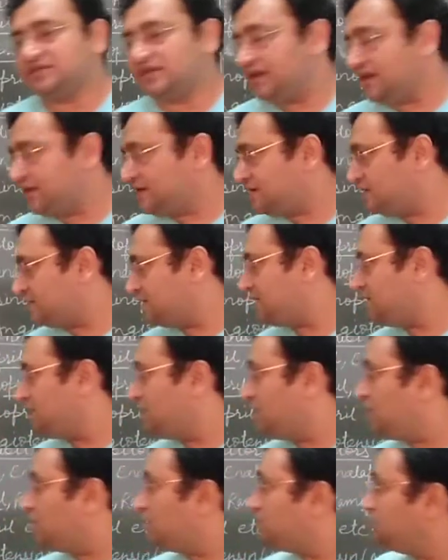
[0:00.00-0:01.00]
it.
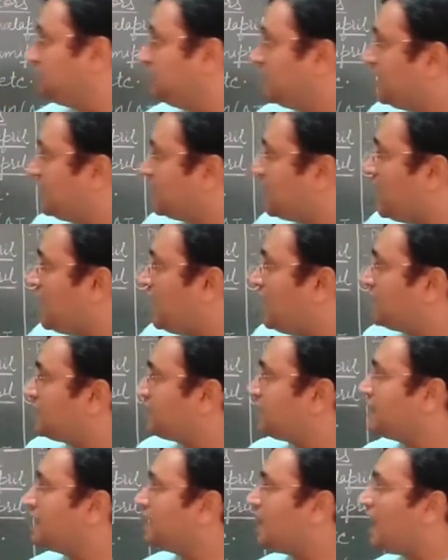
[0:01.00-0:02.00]
There
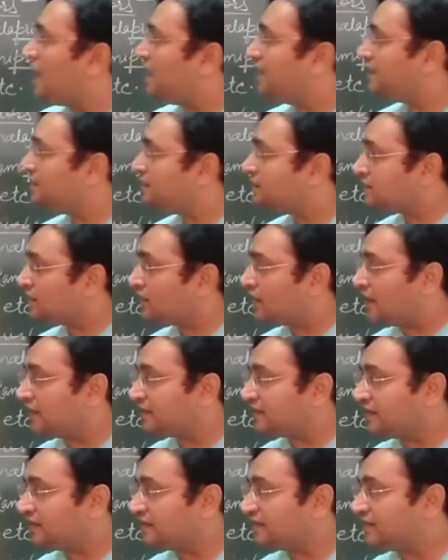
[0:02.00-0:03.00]
are 9
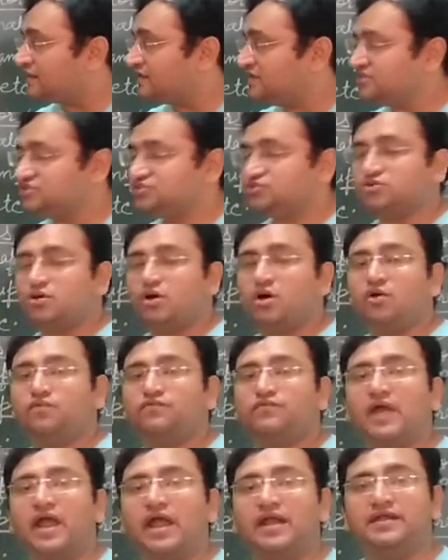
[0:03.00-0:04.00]
categories
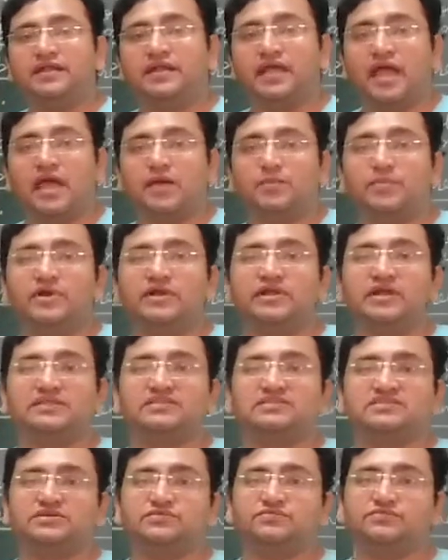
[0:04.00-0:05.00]
of
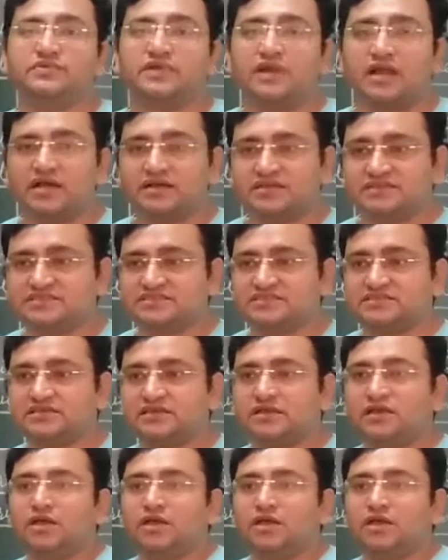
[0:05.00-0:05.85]
antihypertensive drugs